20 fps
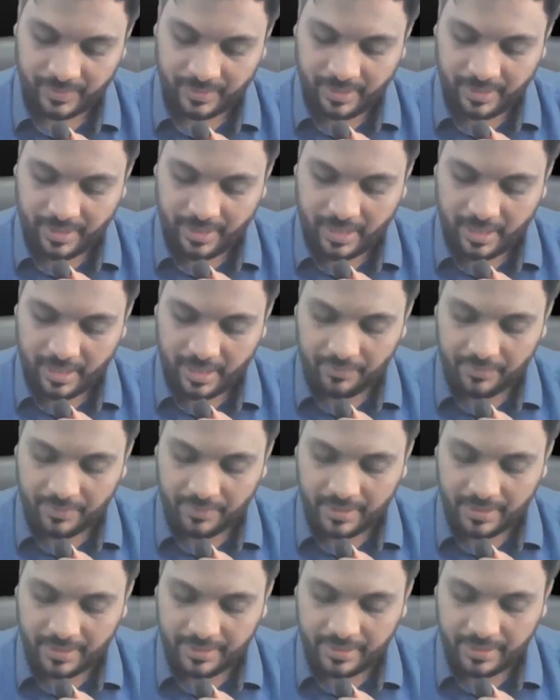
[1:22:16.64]
and
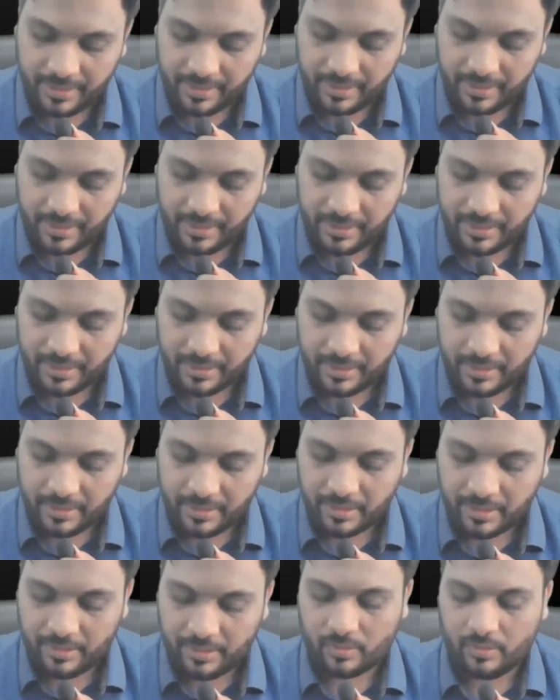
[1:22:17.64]
related internal
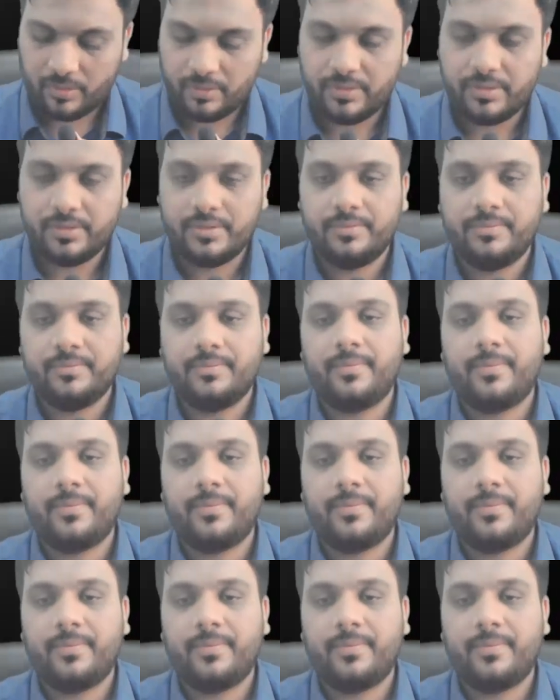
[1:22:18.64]
controls.